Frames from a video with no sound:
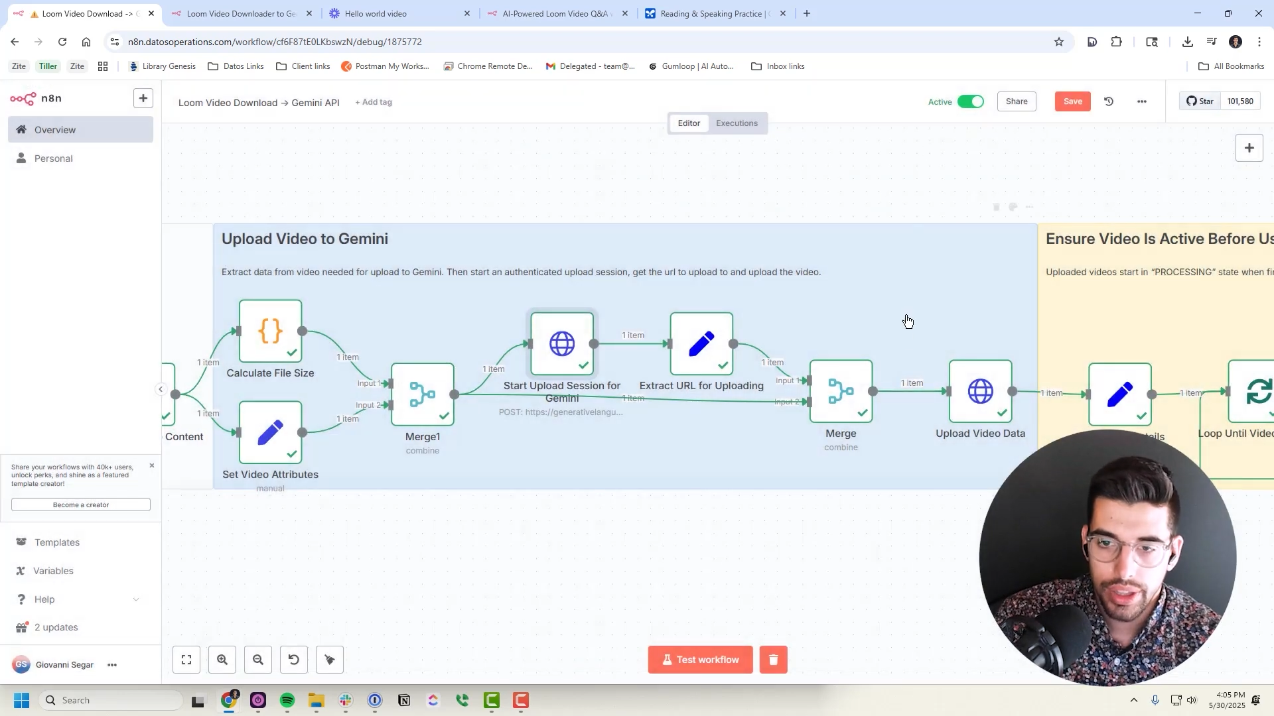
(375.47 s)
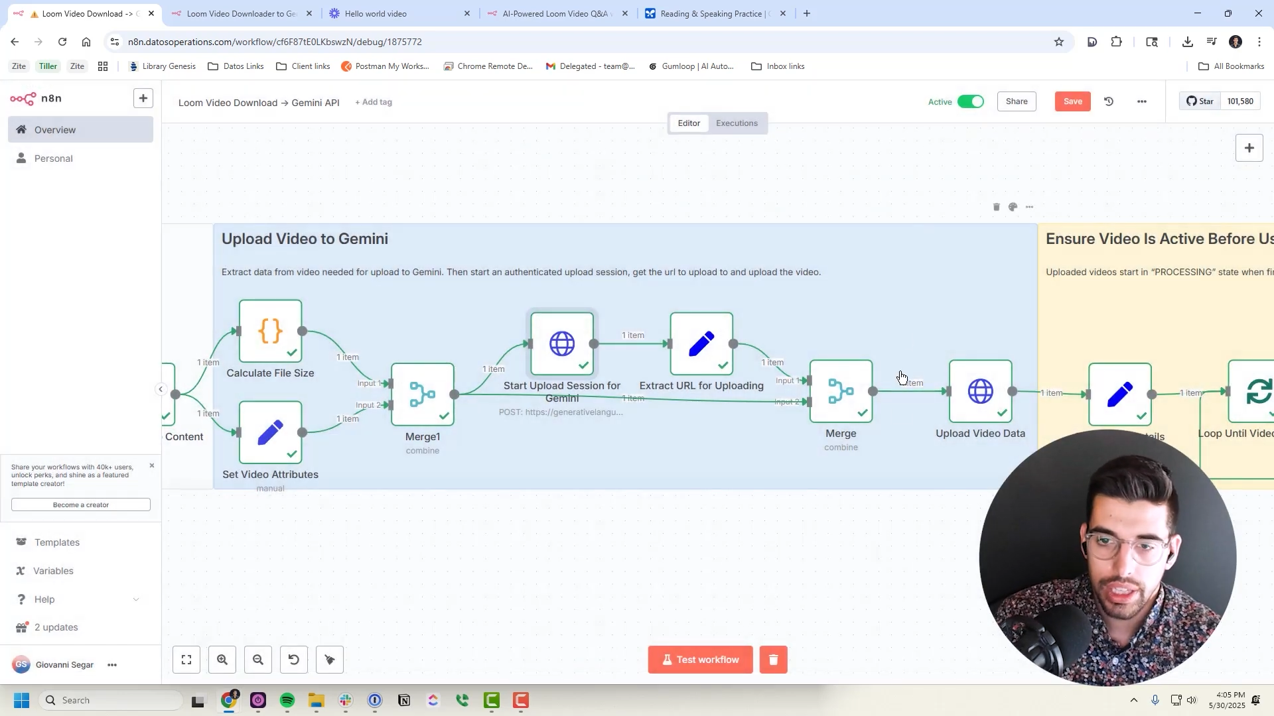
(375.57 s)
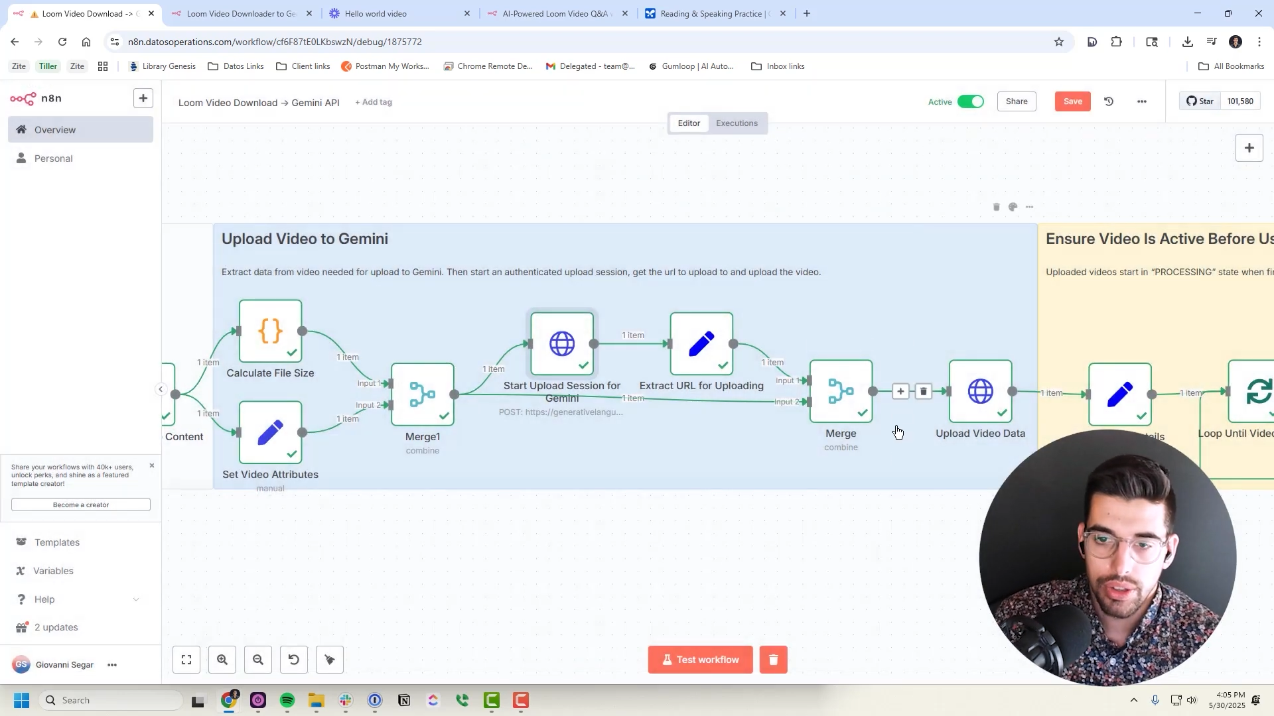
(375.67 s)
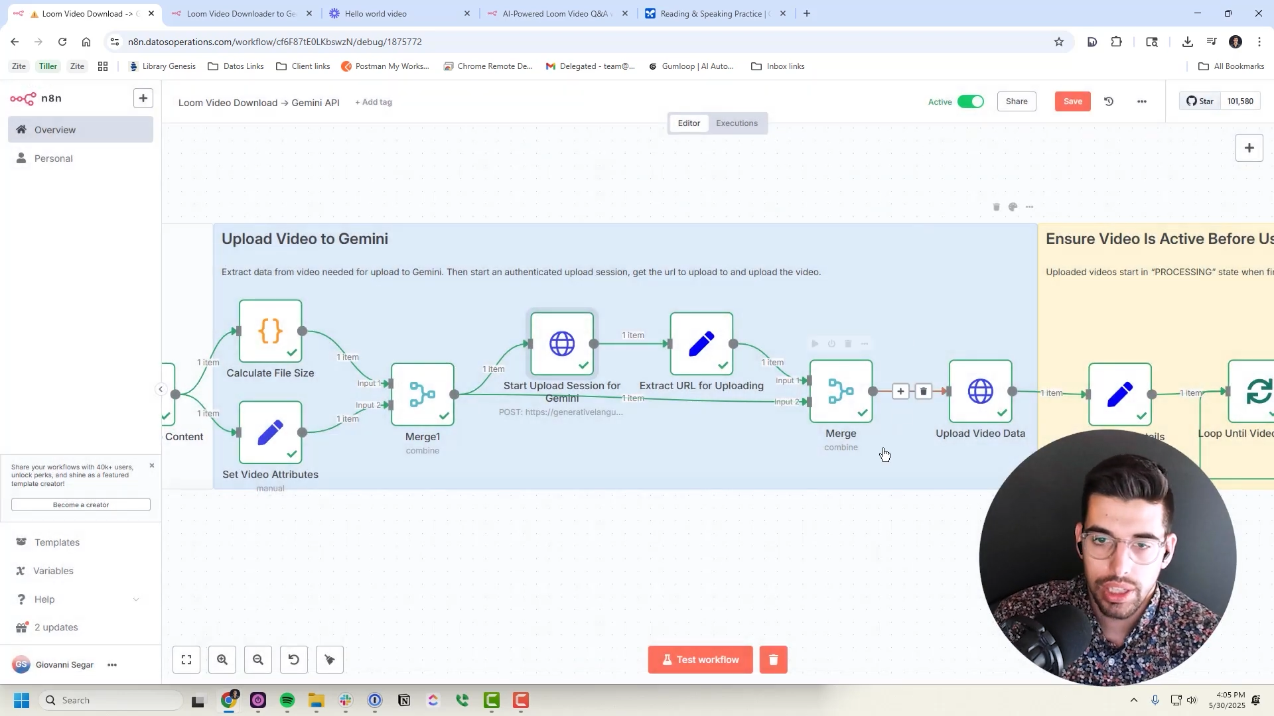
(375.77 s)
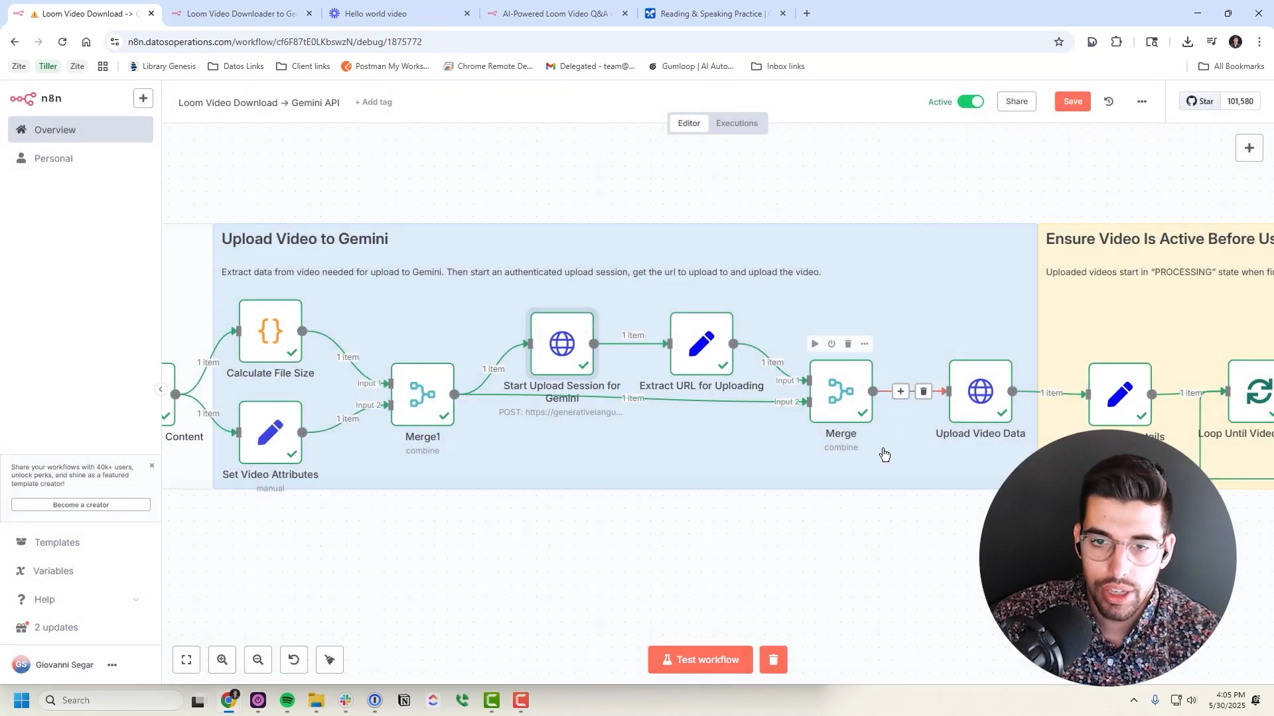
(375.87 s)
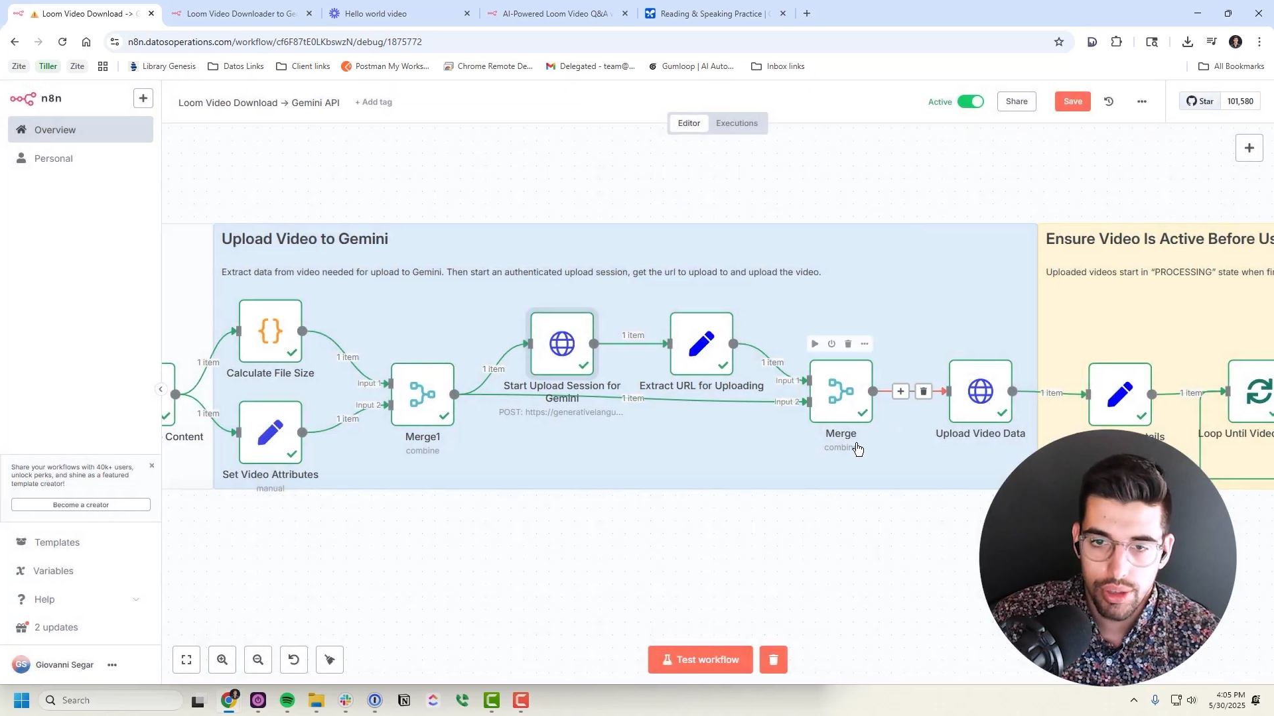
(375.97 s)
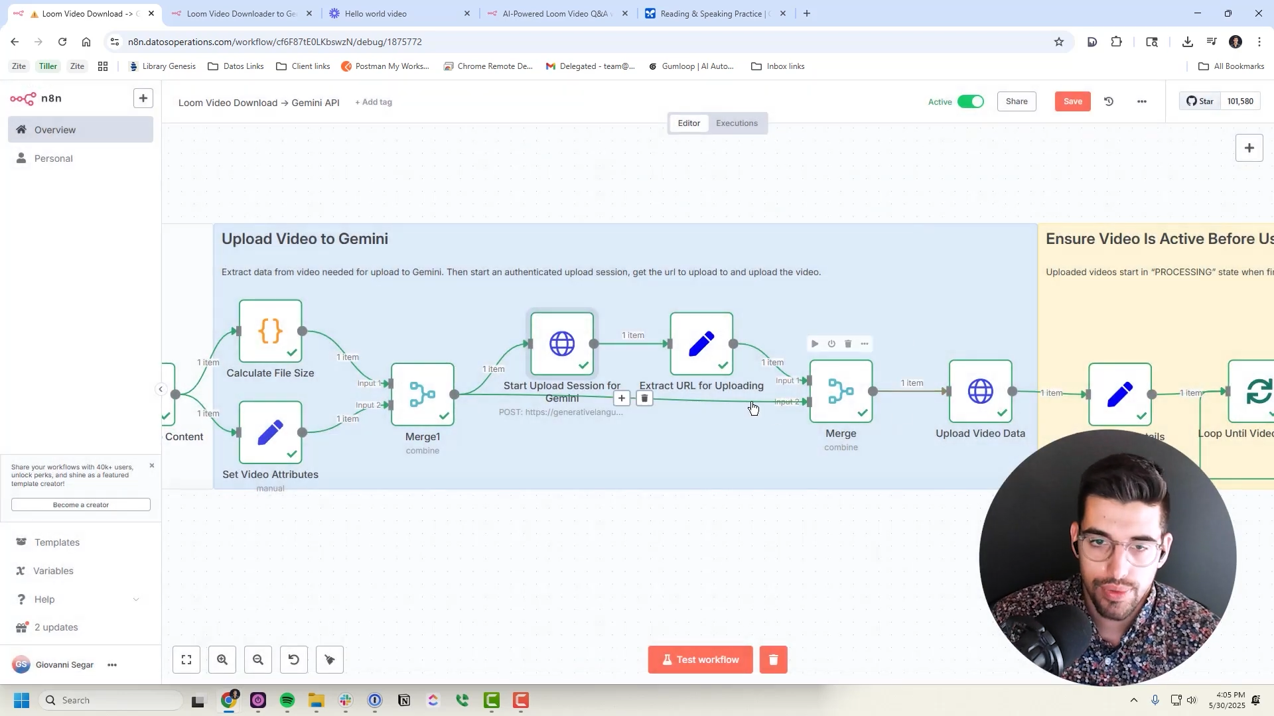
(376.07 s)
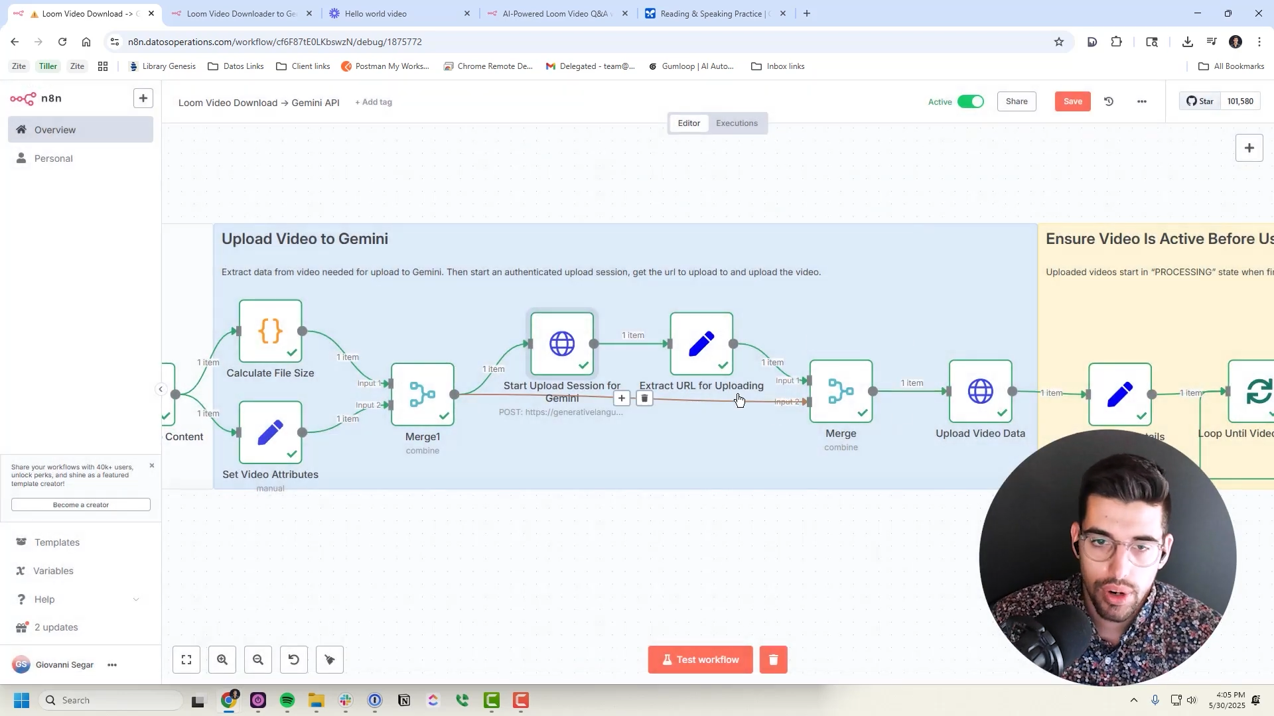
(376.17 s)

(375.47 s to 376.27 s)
that you can use